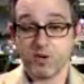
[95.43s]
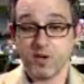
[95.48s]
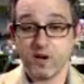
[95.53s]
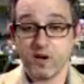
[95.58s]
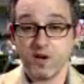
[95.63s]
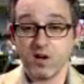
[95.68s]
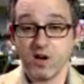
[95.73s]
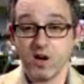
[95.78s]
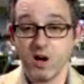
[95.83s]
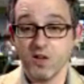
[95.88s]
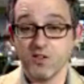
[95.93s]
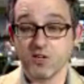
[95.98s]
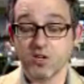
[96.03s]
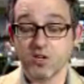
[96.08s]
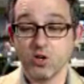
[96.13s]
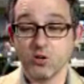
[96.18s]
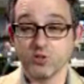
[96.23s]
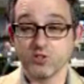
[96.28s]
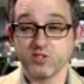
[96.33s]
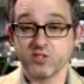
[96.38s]
player on
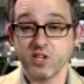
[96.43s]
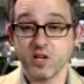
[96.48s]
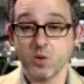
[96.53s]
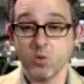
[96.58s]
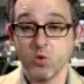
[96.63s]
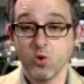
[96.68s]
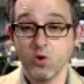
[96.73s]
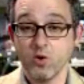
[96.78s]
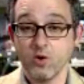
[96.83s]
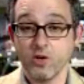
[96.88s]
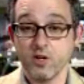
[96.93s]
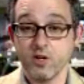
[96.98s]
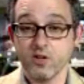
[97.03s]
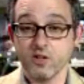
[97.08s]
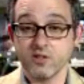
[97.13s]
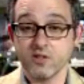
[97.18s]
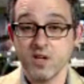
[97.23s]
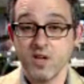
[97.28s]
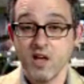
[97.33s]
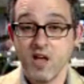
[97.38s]
the Golden State
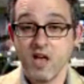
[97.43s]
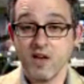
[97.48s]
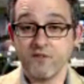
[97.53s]
Warriors,